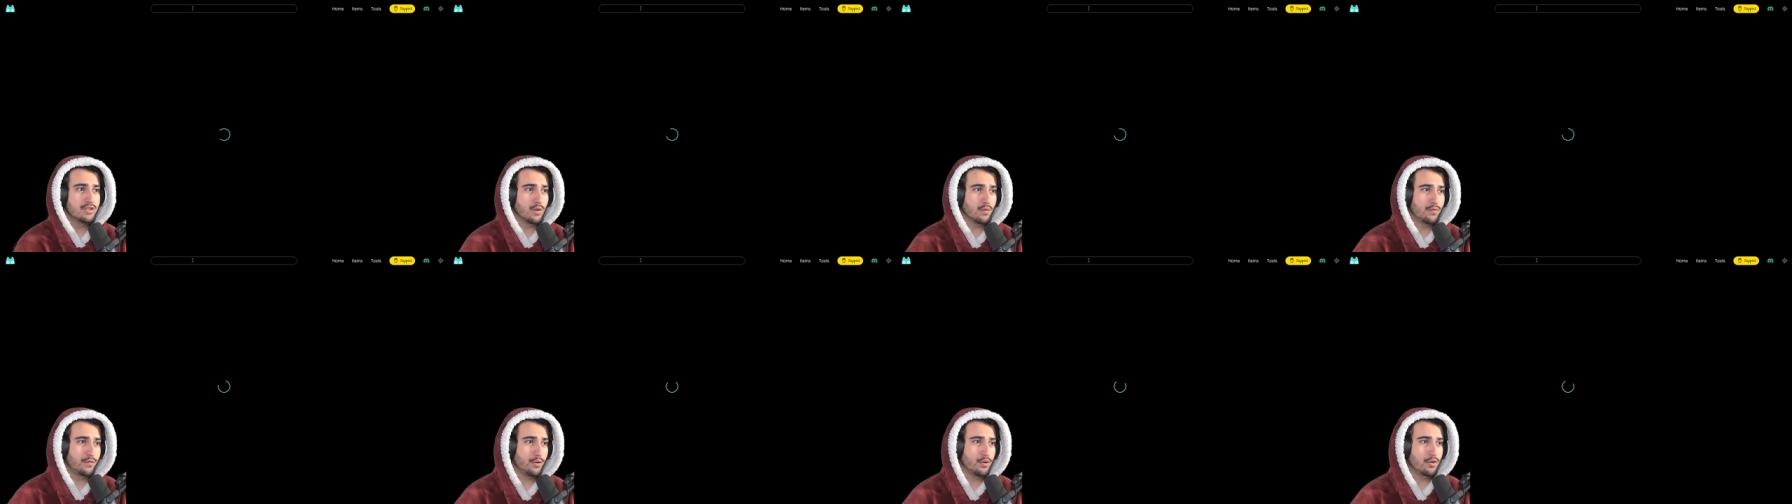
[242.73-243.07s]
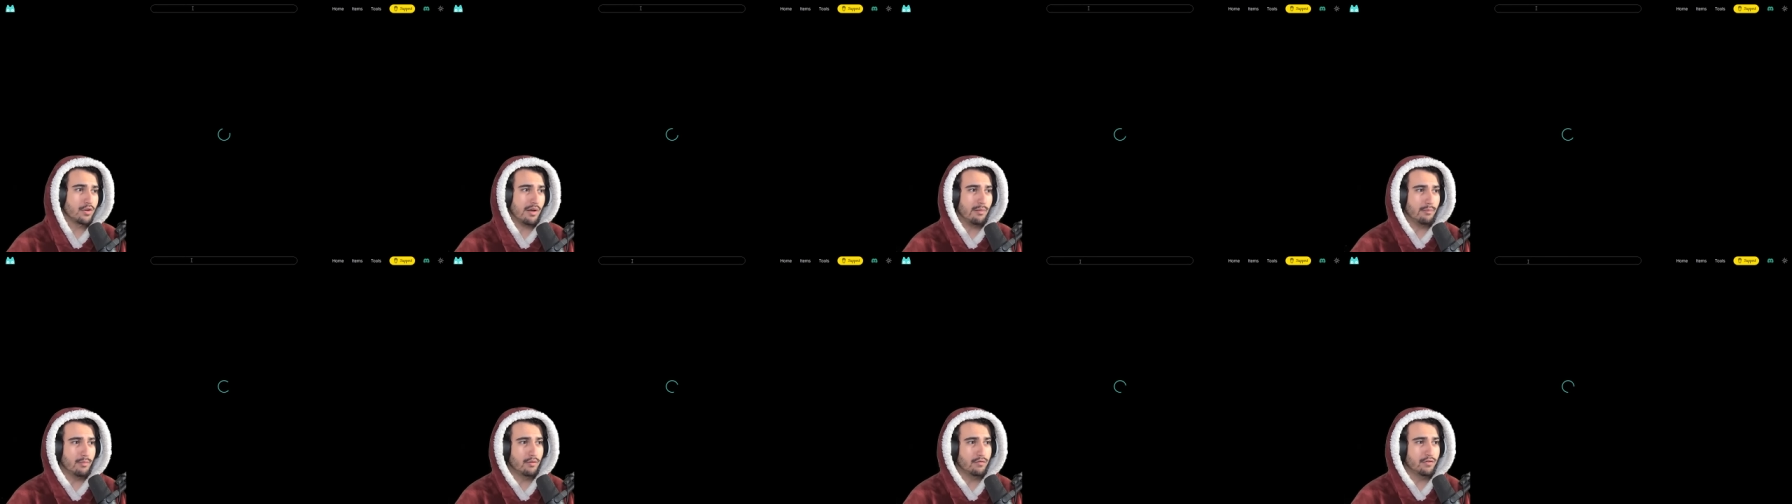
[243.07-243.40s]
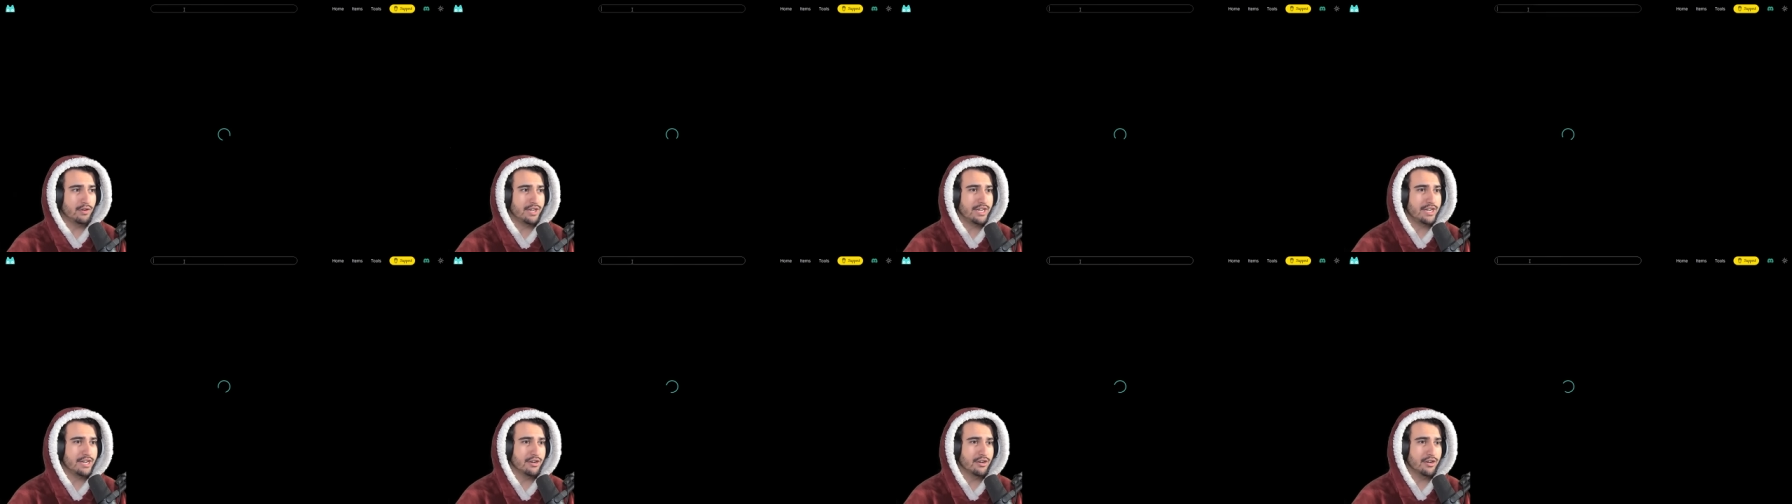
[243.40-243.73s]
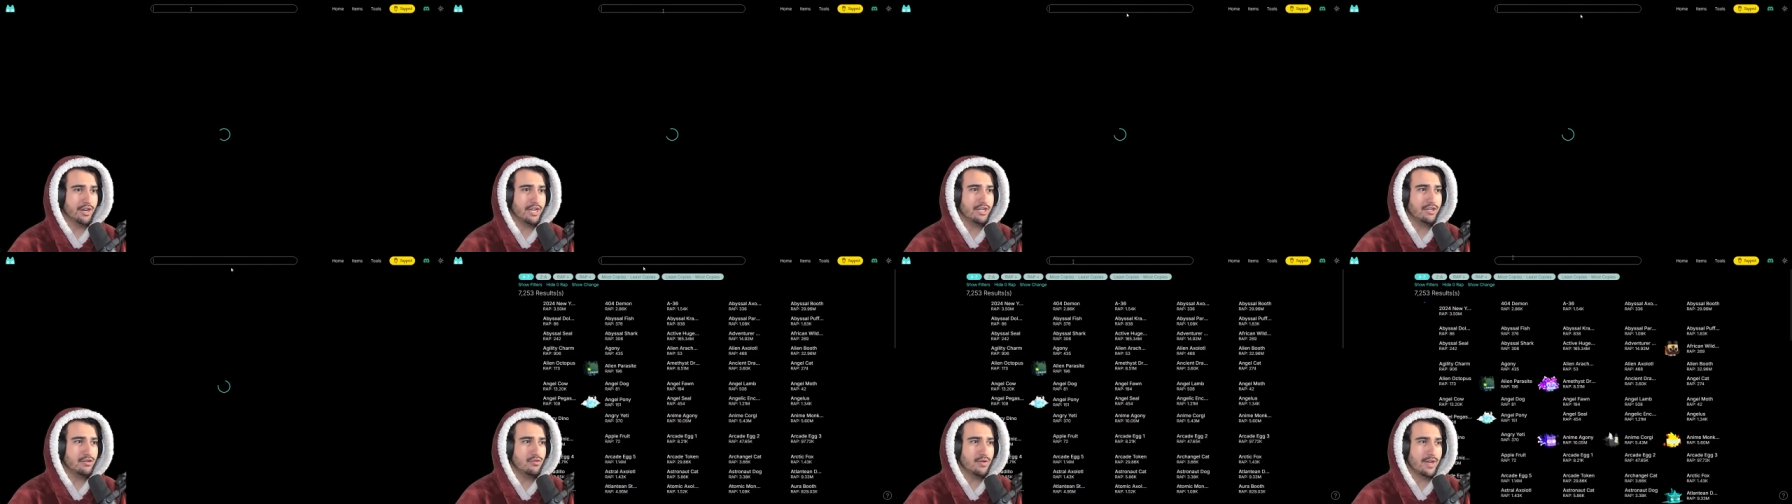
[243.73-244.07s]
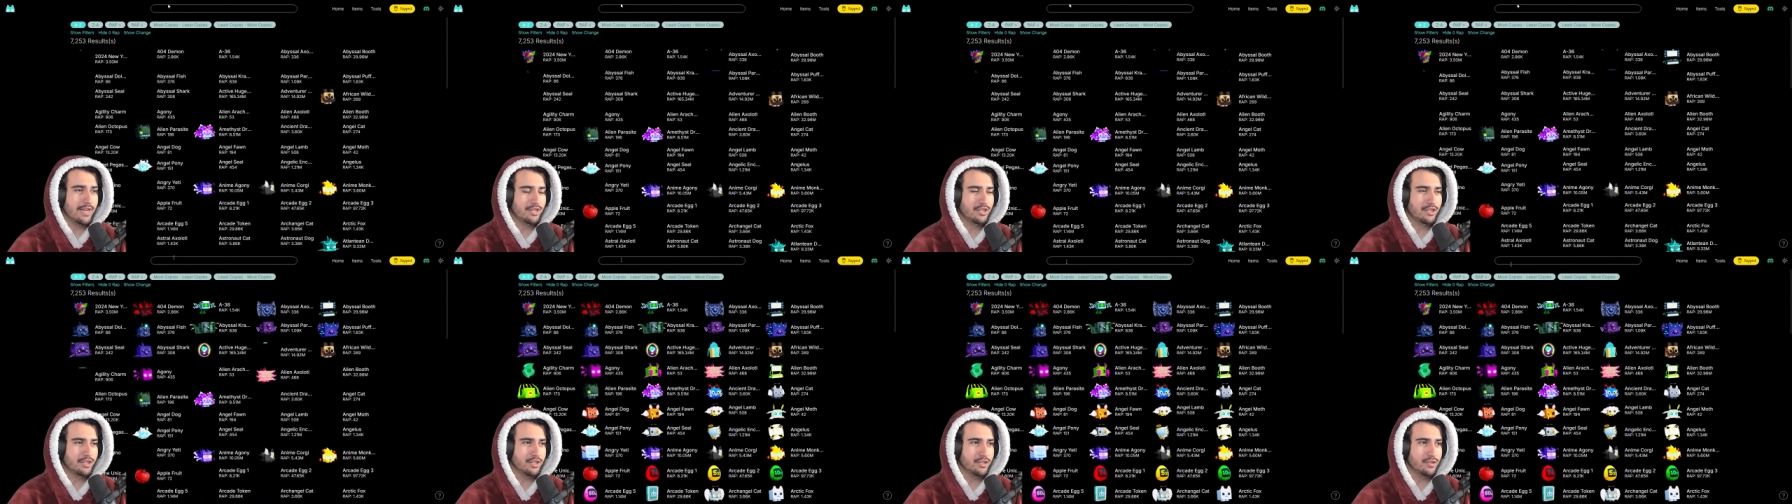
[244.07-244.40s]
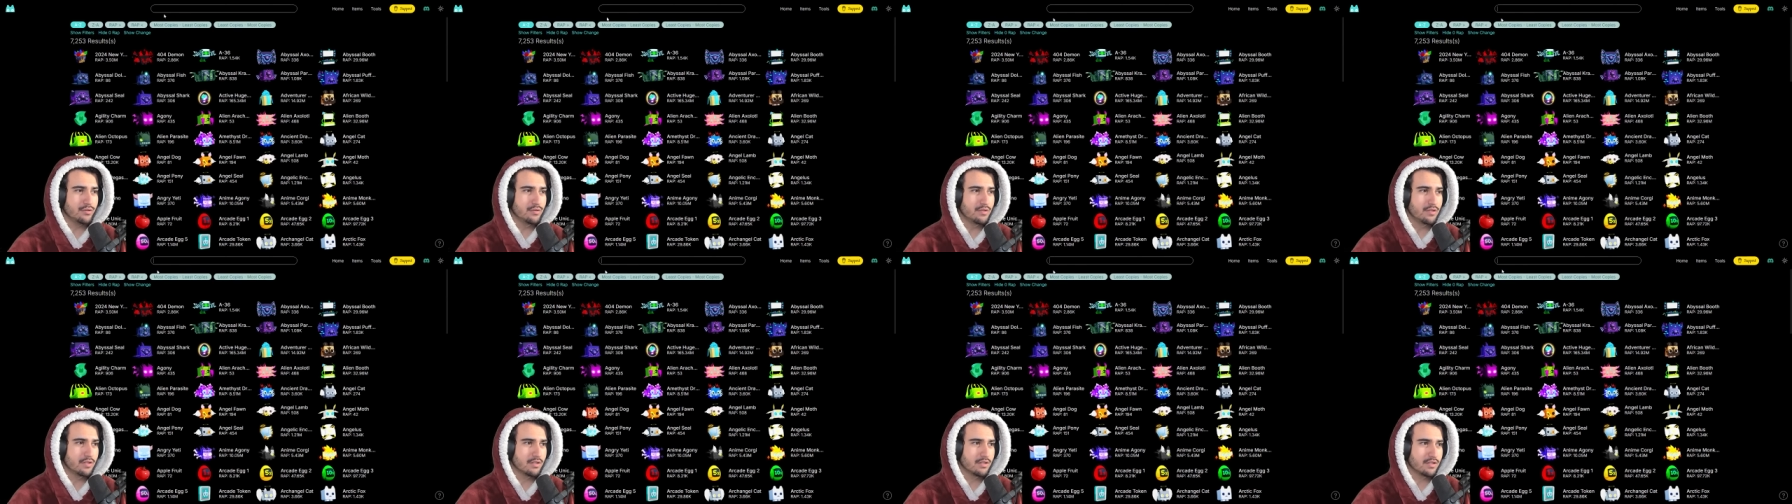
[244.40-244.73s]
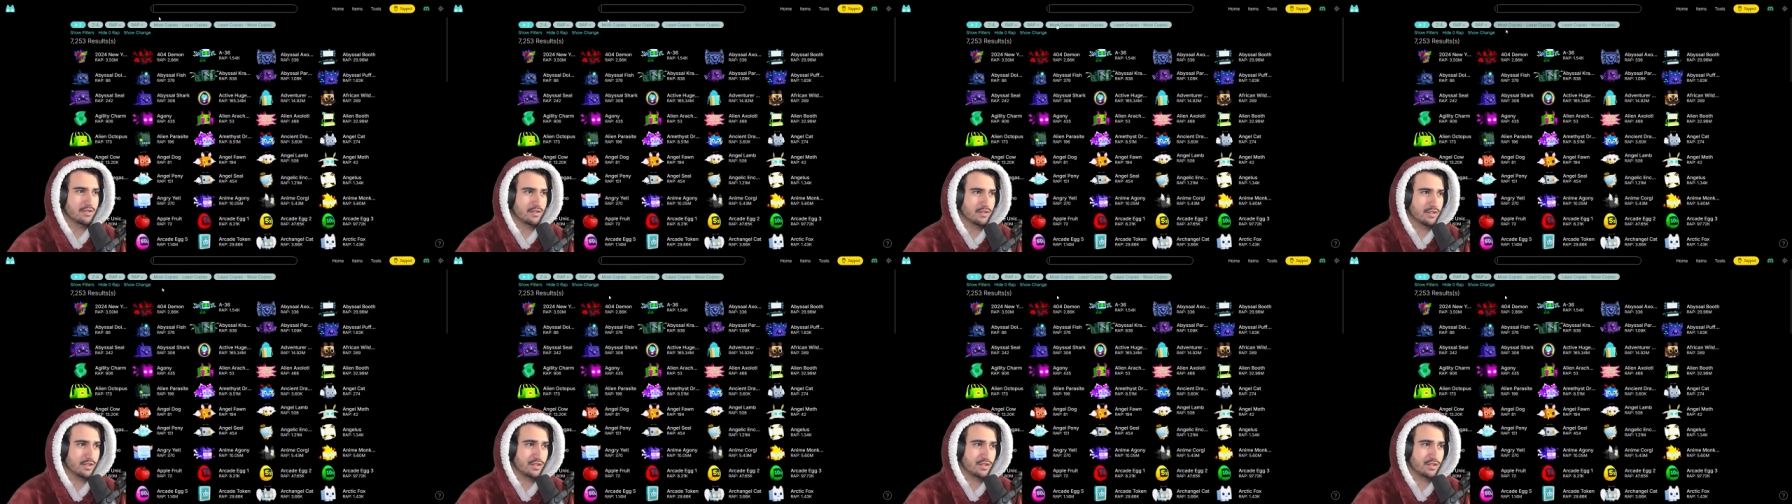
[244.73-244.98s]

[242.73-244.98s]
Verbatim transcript: So if you come over here and you actually use